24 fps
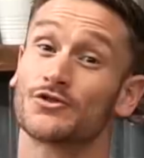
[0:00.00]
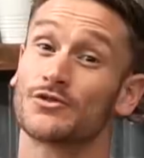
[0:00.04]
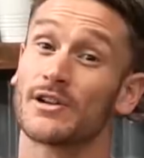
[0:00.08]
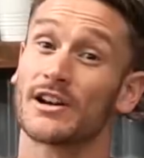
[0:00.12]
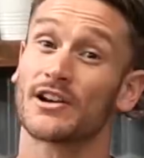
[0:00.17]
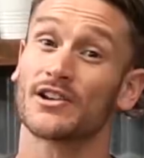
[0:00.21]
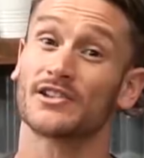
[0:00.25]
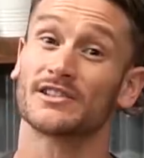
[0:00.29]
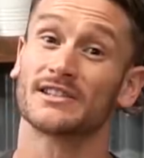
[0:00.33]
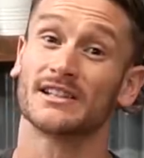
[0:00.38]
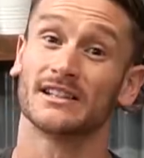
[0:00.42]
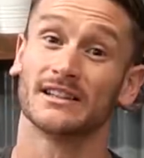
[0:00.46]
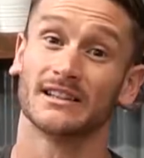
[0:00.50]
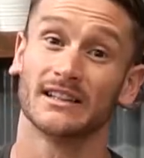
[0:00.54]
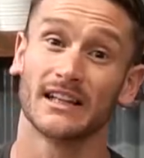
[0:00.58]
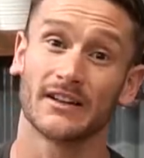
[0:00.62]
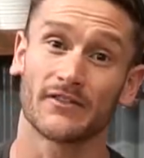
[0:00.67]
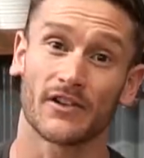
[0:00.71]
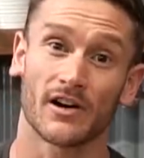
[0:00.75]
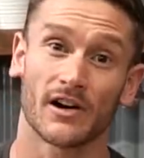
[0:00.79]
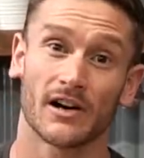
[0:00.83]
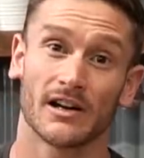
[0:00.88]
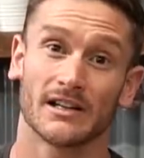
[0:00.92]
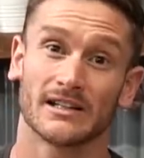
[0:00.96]
triggers the
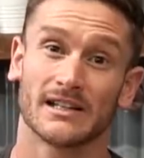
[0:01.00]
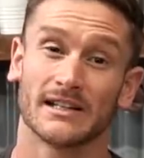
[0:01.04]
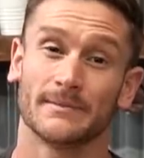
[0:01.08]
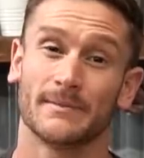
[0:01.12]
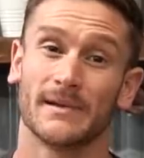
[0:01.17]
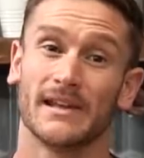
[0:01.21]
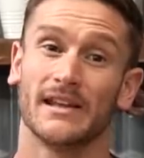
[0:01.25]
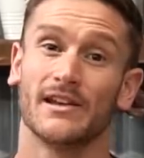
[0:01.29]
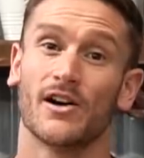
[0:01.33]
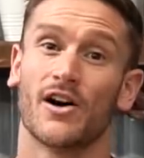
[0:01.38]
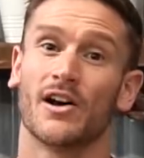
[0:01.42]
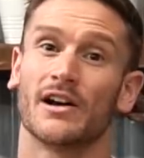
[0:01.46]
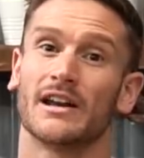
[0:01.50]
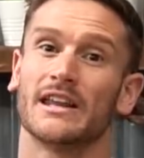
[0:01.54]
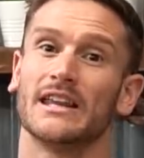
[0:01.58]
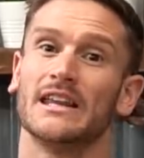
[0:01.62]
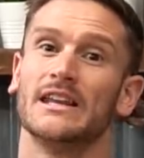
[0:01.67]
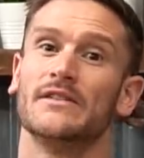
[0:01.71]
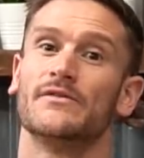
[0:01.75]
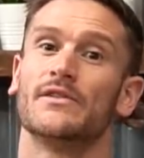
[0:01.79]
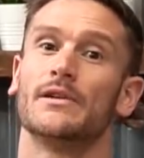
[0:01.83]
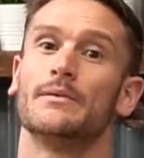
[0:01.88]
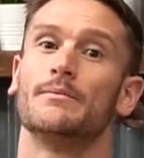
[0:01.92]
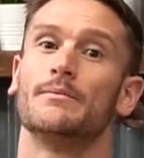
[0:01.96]
liver to be on
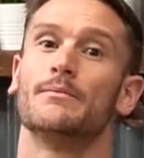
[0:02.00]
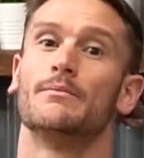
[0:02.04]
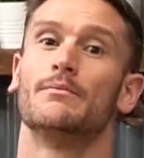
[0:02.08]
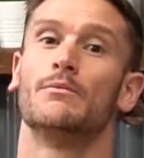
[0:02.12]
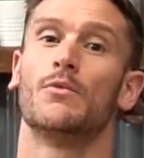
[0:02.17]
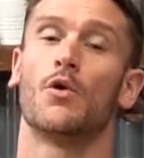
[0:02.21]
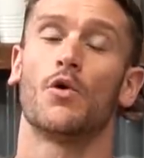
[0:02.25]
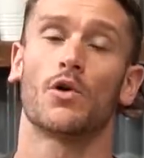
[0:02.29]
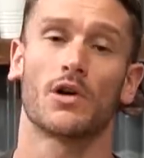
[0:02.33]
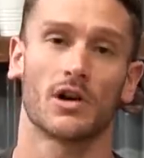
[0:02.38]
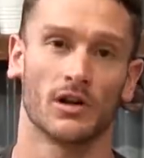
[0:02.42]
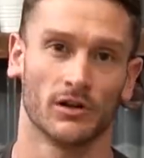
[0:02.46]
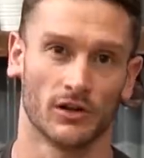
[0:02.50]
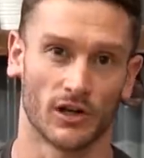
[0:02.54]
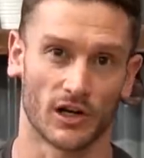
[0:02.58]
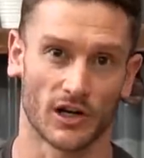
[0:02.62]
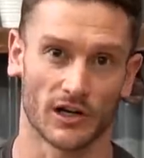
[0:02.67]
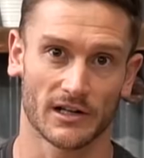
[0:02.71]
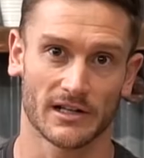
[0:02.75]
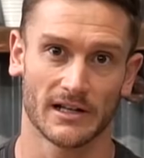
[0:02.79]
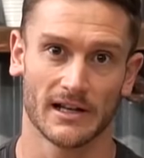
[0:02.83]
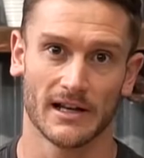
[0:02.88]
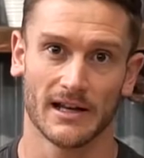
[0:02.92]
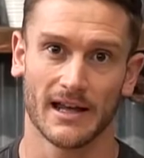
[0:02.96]
even more
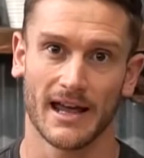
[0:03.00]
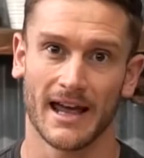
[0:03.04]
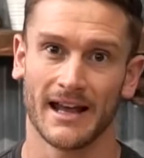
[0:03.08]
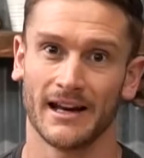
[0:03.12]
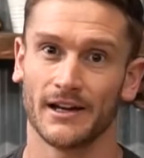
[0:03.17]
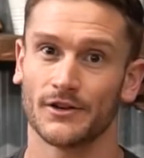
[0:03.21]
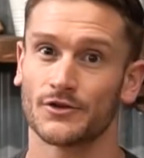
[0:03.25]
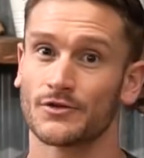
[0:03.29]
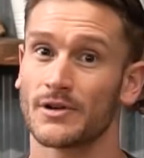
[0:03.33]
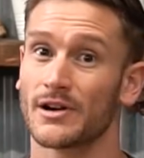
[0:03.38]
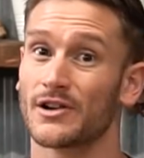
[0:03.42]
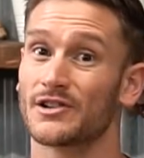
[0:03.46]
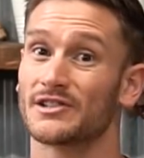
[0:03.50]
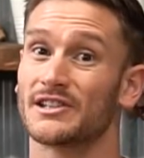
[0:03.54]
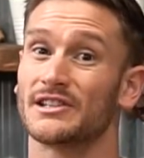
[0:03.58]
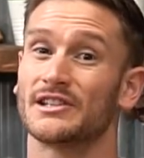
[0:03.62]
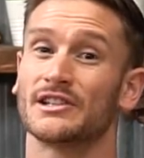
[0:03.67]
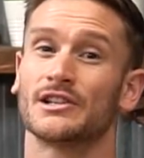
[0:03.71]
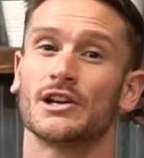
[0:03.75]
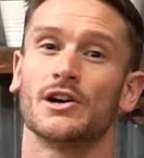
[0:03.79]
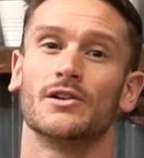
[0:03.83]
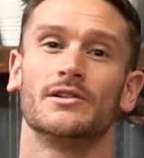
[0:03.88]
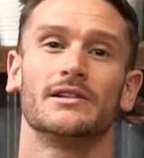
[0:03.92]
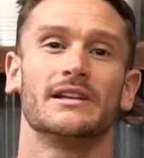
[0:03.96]
alert and it triggers it to
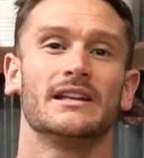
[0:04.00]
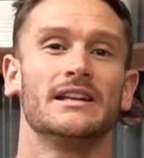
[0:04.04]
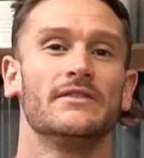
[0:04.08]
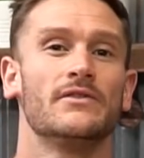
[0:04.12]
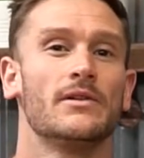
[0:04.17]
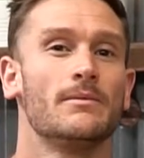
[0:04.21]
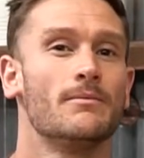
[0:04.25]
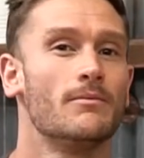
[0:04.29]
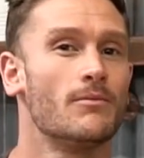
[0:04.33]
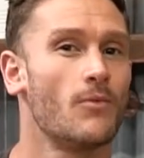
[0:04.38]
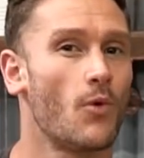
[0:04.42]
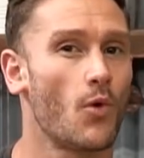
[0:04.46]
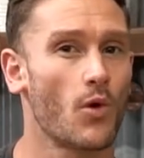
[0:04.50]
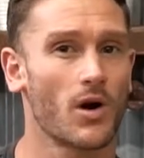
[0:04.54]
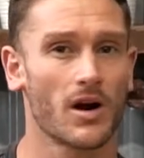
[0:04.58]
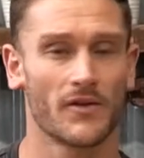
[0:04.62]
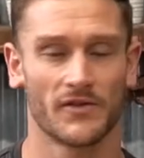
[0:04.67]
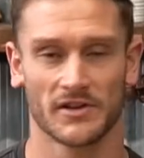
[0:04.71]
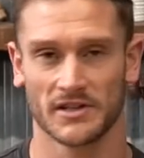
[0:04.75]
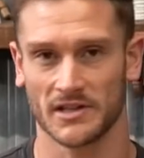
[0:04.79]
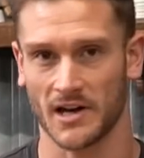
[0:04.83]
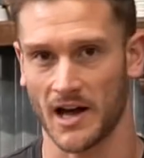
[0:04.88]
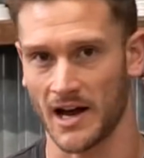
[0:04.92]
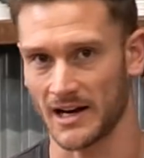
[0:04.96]
go into even more of
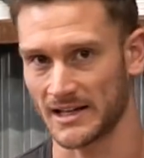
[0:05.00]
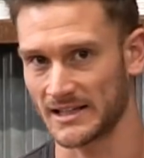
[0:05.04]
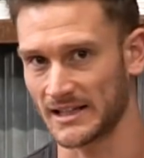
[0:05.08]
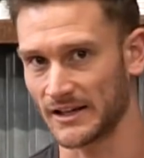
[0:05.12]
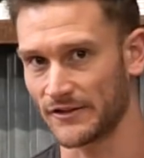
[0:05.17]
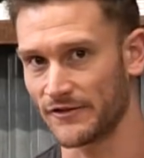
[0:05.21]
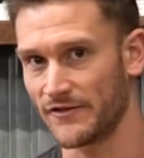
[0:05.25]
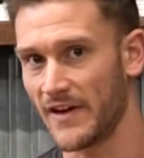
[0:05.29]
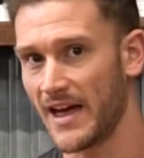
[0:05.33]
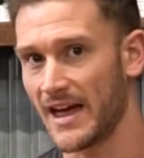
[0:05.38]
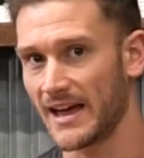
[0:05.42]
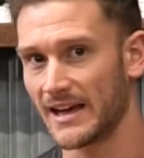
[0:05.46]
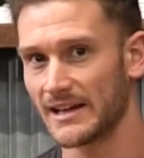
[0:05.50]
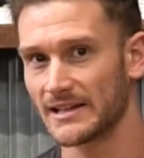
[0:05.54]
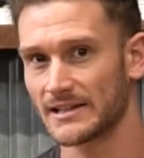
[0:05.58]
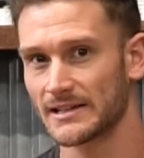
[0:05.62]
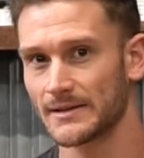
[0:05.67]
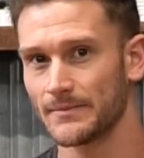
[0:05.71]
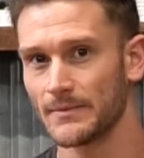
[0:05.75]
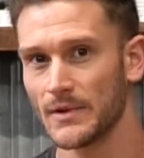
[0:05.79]
a toxic phase.